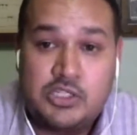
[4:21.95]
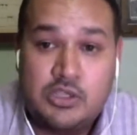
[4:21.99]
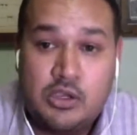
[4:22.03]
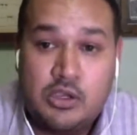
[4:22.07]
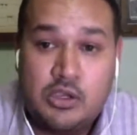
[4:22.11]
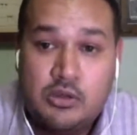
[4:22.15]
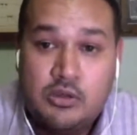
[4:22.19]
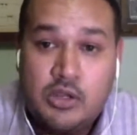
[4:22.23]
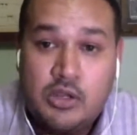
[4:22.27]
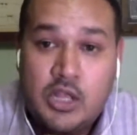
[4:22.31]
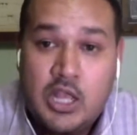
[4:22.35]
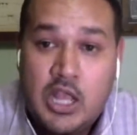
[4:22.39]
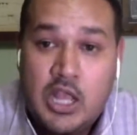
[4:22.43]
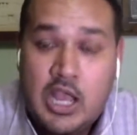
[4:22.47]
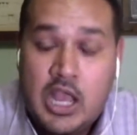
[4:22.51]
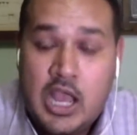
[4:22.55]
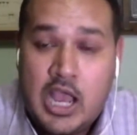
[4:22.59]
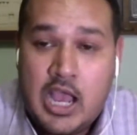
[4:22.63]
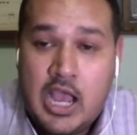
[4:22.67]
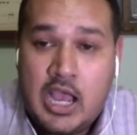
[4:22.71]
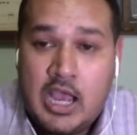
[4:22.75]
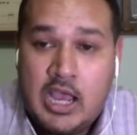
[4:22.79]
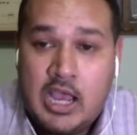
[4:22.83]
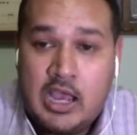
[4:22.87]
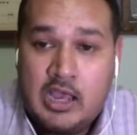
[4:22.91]
So
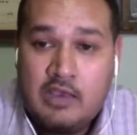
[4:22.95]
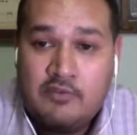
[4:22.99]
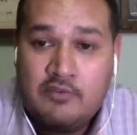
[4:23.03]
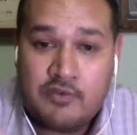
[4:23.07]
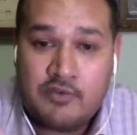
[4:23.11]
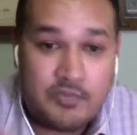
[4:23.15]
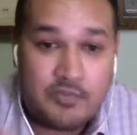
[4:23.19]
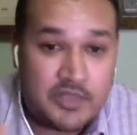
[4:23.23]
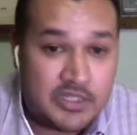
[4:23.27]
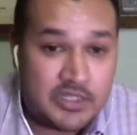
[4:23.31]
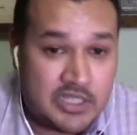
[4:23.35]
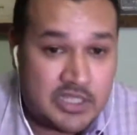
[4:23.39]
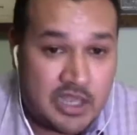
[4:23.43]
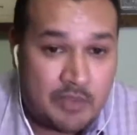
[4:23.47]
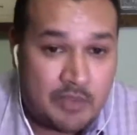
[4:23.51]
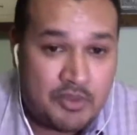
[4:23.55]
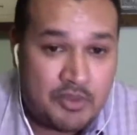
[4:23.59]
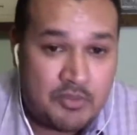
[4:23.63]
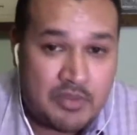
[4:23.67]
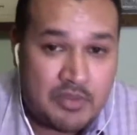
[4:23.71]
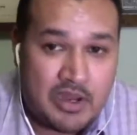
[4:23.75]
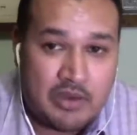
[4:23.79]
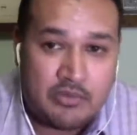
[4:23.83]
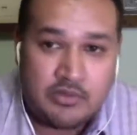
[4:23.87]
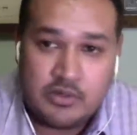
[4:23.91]
from the top of
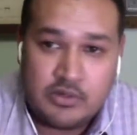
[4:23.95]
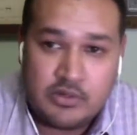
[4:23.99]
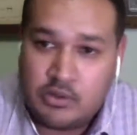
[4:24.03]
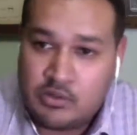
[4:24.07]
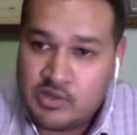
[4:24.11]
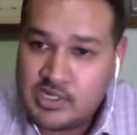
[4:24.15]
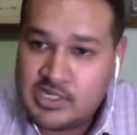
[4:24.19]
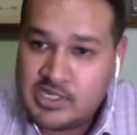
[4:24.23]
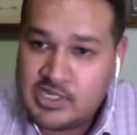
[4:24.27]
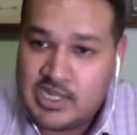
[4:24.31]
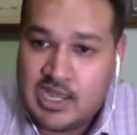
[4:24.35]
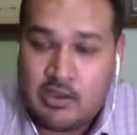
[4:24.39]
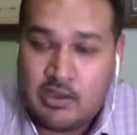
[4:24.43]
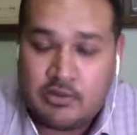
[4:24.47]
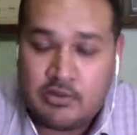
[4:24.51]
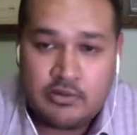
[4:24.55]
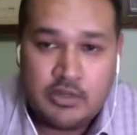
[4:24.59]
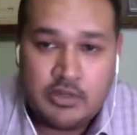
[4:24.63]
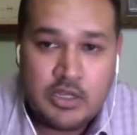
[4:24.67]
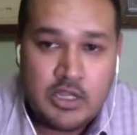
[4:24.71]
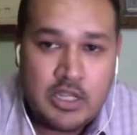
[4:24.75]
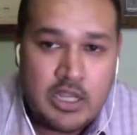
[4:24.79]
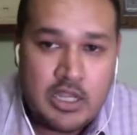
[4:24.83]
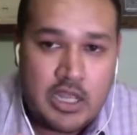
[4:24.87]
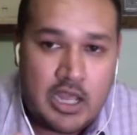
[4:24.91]
the mountain going down,
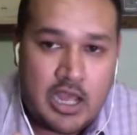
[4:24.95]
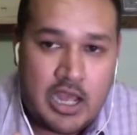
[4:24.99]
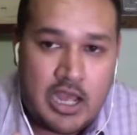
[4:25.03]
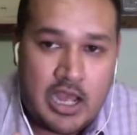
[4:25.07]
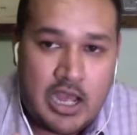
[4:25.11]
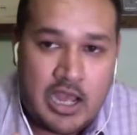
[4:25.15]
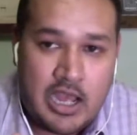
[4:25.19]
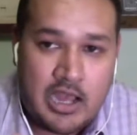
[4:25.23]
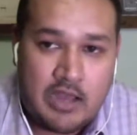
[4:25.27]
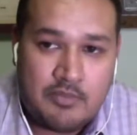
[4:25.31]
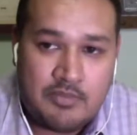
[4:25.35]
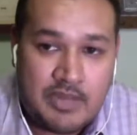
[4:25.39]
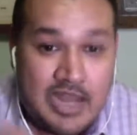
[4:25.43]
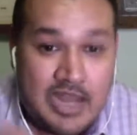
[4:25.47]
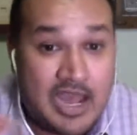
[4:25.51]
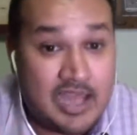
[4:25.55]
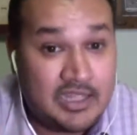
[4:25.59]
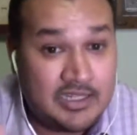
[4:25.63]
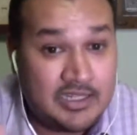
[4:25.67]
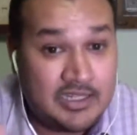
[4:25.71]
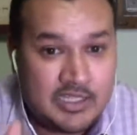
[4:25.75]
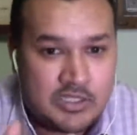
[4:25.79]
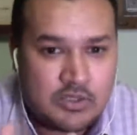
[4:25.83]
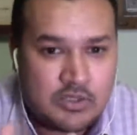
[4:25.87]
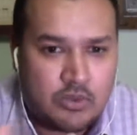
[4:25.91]

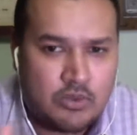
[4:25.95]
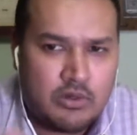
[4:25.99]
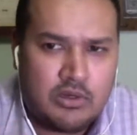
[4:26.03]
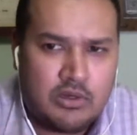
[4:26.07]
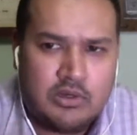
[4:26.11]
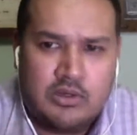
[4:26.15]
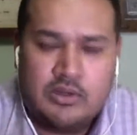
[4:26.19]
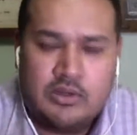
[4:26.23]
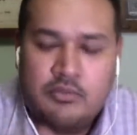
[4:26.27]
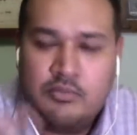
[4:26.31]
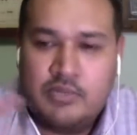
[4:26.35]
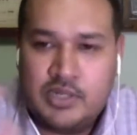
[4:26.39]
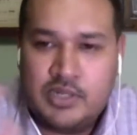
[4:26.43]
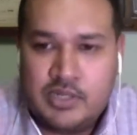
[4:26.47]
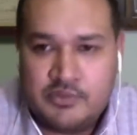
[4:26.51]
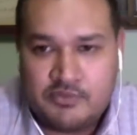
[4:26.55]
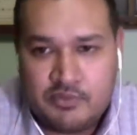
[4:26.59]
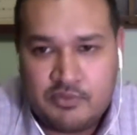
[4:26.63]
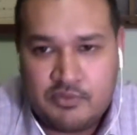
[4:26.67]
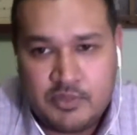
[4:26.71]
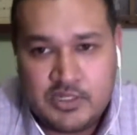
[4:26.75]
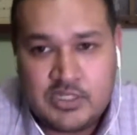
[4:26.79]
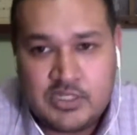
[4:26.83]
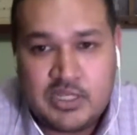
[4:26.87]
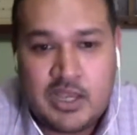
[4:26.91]
not in this order, but
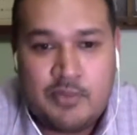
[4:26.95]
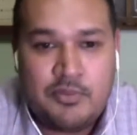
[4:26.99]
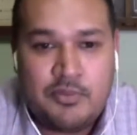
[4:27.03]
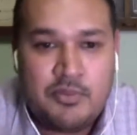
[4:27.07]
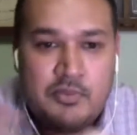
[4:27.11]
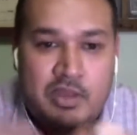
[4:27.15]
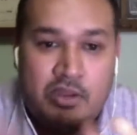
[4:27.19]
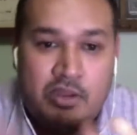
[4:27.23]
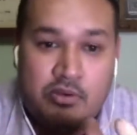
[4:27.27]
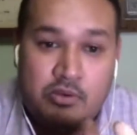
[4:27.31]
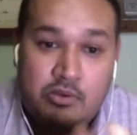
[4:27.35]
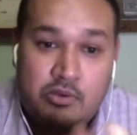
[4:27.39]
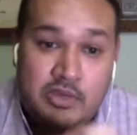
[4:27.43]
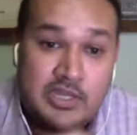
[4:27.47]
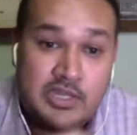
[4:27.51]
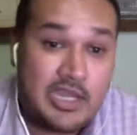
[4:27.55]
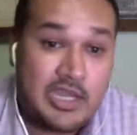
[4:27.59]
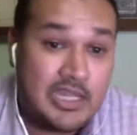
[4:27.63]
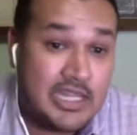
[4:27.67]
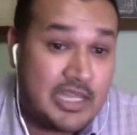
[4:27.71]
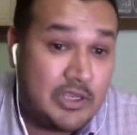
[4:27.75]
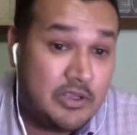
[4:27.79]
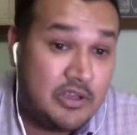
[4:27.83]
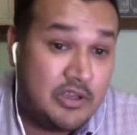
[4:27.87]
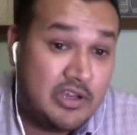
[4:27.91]
from the top of the mountain going
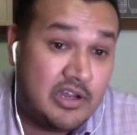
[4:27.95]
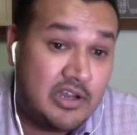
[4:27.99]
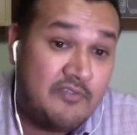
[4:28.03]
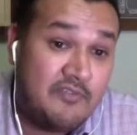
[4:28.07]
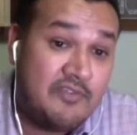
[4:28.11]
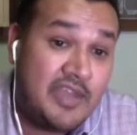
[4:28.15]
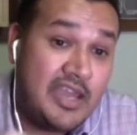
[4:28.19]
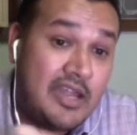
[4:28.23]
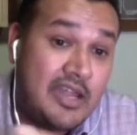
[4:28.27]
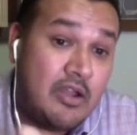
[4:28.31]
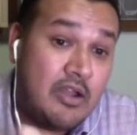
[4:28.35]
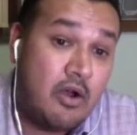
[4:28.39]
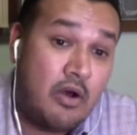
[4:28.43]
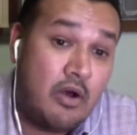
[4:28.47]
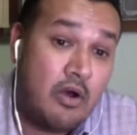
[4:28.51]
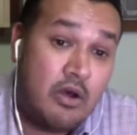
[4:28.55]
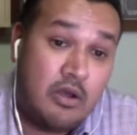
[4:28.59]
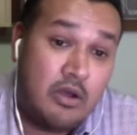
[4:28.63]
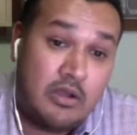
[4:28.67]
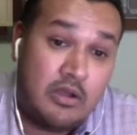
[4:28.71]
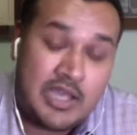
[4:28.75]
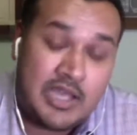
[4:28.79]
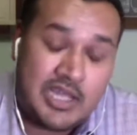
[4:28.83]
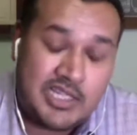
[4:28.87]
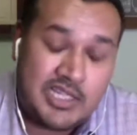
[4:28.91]
down, like you're gonna find
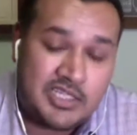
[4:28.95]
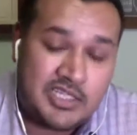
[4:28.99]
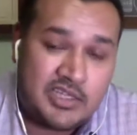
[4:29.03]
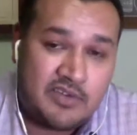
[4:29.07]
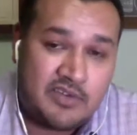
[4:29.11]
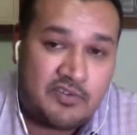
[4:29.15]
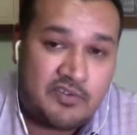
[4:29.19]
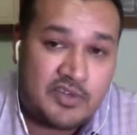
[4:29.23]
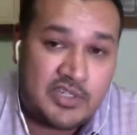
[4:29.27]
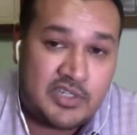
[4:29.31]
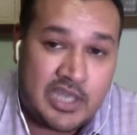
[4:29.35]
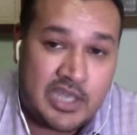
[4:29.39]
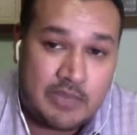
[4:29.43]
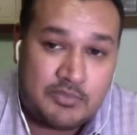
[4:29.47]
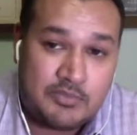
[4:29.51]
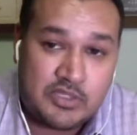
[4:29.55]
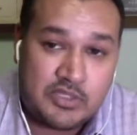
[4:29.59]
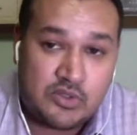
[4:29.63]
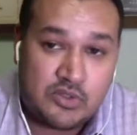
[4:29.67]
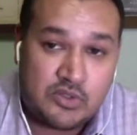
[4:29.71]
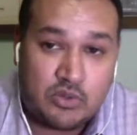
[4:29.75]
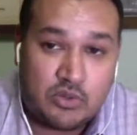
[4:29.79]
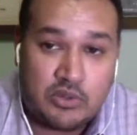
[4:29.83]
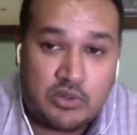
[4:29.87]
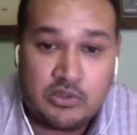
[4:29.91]
all kinds of different types of
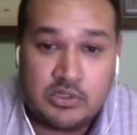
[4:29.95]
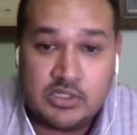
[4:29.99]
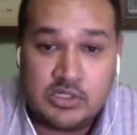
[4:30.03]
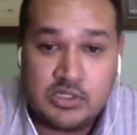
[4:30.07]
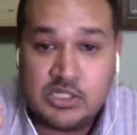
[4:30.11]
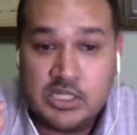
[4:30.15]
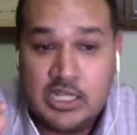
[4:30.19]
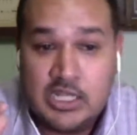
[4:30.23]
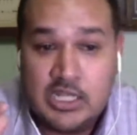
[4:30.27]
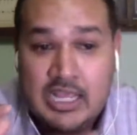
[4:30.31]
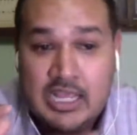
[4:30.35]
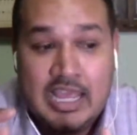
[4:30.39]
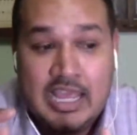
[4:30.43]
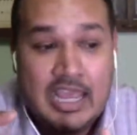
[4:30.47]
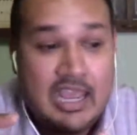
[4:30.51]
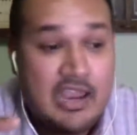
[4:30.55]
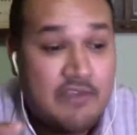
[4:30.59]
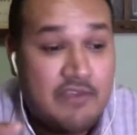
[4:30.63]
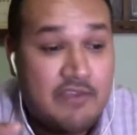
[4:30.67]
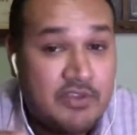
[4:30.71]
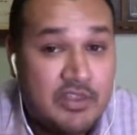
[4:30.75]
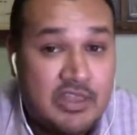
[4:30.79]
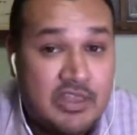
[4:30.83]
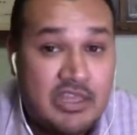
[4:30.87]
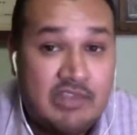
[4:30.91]
soils,
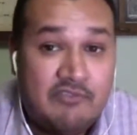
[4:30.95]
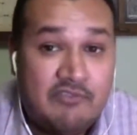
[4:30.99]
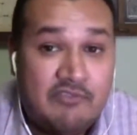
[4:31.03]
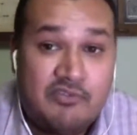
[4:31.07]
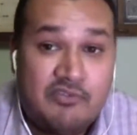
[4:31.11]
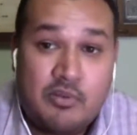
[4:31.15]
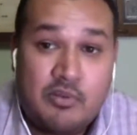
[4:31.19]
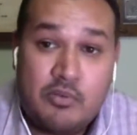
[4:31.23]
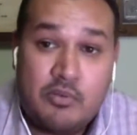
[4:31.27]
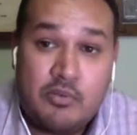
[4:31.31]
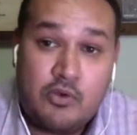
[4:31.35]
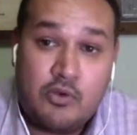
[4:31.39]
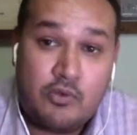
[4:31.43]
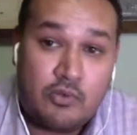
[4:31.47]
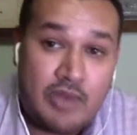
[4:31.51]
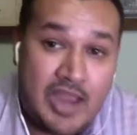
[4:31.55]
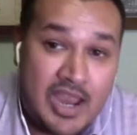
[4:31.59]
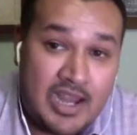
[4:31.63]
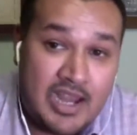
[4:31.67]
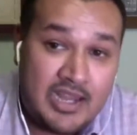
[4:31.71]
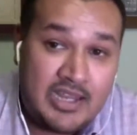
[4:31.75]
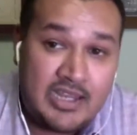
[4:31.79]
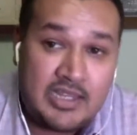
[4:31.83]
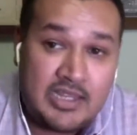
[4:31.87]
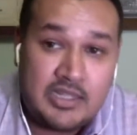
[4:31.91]
everything from
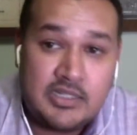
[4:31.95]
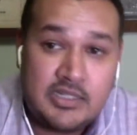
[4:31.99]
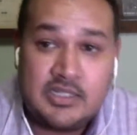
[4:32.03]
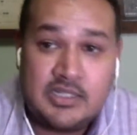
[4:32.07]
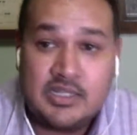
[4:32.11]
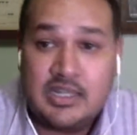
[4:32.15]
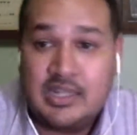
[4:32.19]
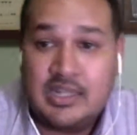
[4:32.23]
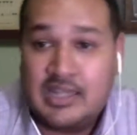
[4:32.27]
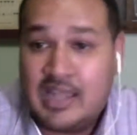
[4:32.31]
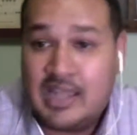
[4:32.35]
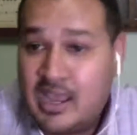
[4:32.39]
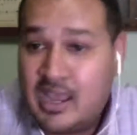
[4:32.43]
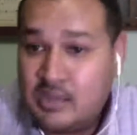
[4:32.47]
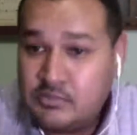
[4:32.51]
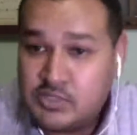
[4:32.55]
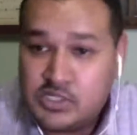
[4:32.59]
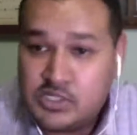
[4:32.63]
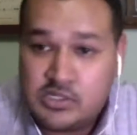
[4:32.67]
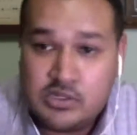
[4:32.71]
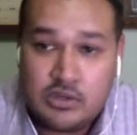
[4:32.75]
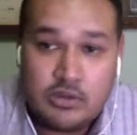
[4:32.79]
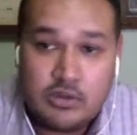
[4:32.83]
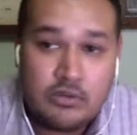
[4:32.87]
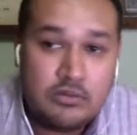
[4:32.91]
granite,
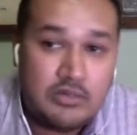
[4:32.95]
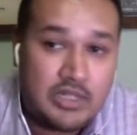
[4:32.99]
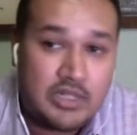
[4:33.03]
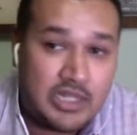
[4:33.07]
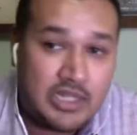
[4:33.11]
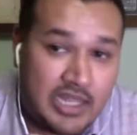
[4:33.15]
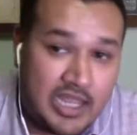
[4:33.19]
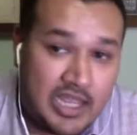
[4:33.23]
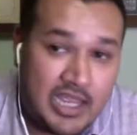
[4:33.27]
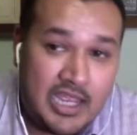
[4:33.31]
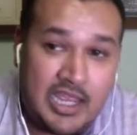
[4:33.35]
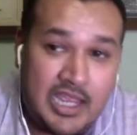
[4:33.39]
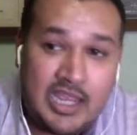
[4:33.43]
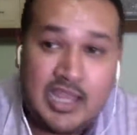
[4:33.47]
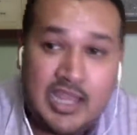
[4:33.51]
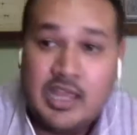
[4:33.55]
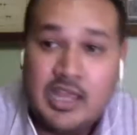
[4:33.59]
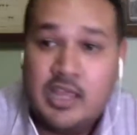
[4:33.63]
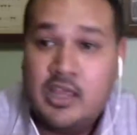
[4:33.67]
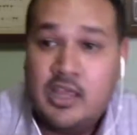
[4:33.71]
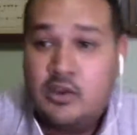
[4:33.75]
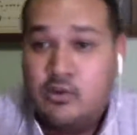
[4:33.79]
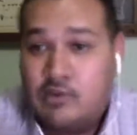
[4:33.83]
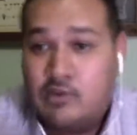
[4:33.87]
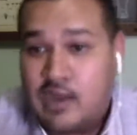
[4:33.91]
limestone, clay,
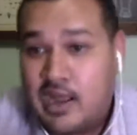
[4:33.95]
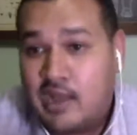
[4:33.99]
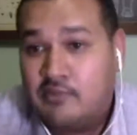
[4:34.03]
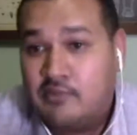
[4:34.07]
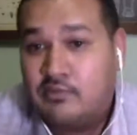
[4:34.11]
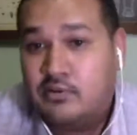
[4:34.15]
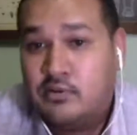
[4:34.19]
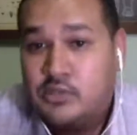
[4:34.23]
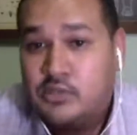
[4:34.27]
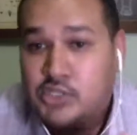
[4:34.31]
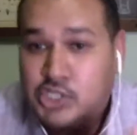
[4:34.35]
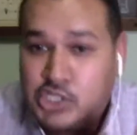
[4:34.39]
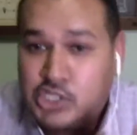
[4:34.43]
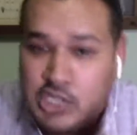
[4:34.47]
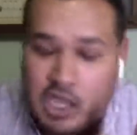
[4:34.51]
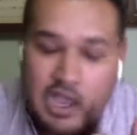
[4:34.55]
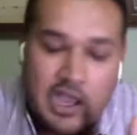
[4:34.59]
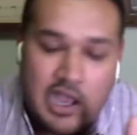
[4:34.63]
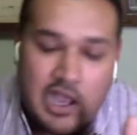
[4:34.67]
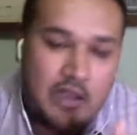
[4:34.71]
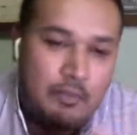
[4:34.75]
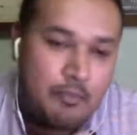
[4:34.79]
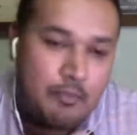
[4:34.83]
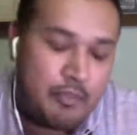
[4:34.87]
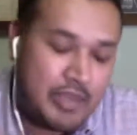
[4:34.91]
gravel,
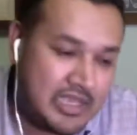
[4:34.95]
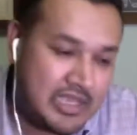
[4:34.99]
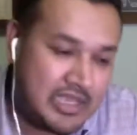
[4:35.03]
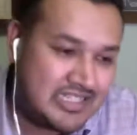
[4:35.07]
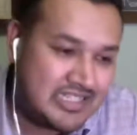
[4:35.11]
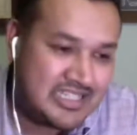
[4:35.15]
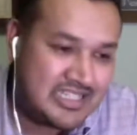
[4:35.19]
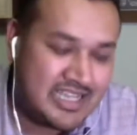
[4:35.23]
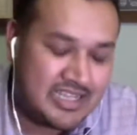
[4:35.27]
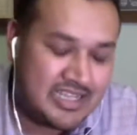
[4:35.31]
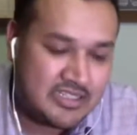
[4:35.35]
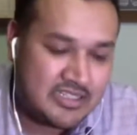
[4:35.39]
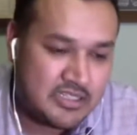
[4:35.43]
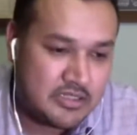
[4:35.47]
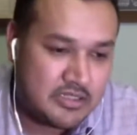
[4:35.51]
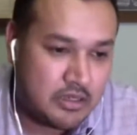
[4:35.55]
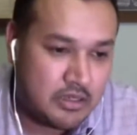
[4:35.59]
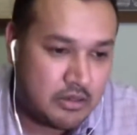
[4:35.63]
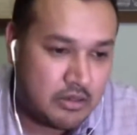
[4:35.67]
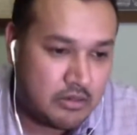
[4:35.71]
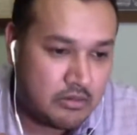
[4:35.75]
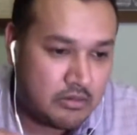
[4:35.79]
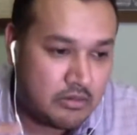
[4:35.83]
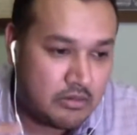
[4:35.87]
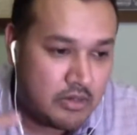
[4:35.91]
chalk, pink
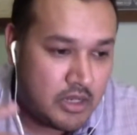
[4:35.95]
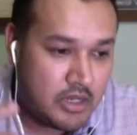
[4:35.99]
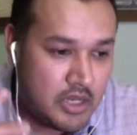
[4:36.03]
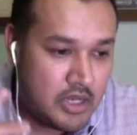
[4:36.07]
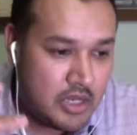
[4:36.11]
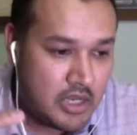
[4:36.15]
sandstone.